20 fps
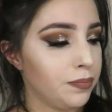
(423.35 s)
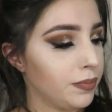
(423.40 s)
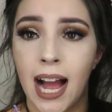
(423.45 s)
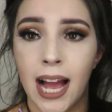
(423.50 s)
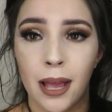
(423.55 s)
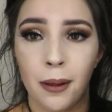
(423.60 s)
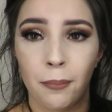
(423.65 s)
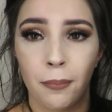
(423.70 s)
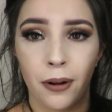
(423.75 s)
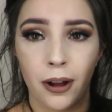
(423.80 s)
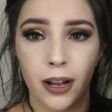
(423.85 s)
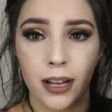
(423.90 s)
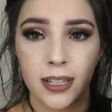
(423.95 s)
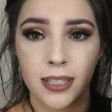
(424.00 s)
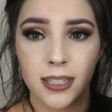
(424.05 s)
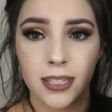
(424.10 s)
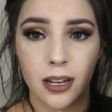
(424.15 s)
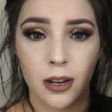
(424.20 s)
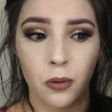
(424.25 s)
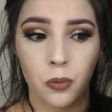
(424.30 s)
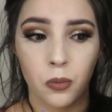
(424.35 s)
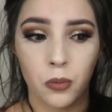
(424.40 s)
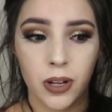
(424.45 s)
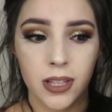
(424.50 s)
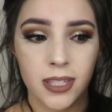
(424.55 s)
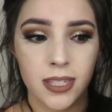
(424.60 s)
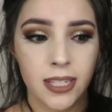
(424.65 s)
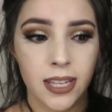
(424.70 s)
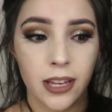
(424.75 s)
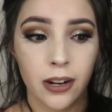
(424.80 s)
I bought
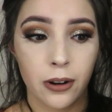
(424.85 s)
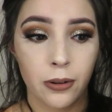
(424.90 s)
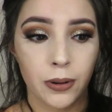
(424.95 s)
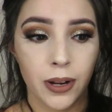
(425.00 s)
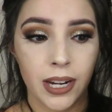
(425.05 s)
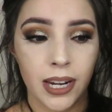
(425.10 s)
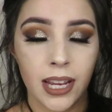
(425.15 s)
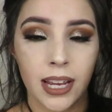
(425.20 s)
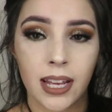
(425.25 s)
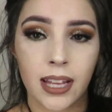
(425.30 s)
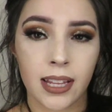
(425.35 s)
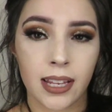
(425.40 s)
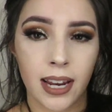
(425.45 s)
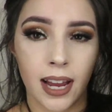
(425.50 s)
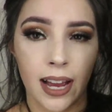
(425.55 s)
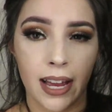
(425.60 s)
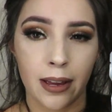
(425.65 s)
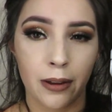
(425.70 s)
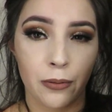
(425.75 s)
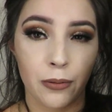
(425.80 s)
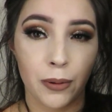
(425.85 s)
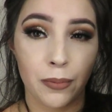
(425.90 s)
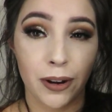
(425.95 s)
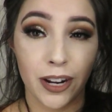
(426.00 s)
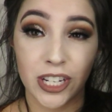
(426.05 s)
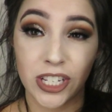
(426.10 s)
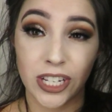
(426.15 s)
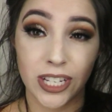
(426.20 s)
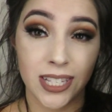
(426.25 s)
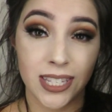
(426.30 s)
1 set already and I
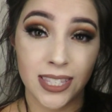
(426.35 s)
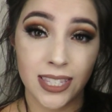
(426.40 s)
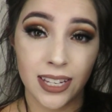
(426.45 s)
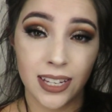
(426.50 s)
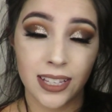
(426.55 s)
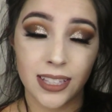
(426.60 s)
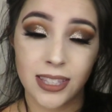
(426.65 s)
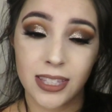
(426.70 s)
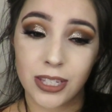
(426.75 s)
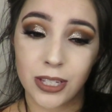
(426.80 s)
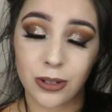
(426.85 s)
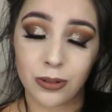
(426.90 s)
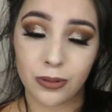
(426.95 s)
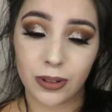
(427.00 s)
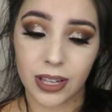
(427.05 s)
repurchased it to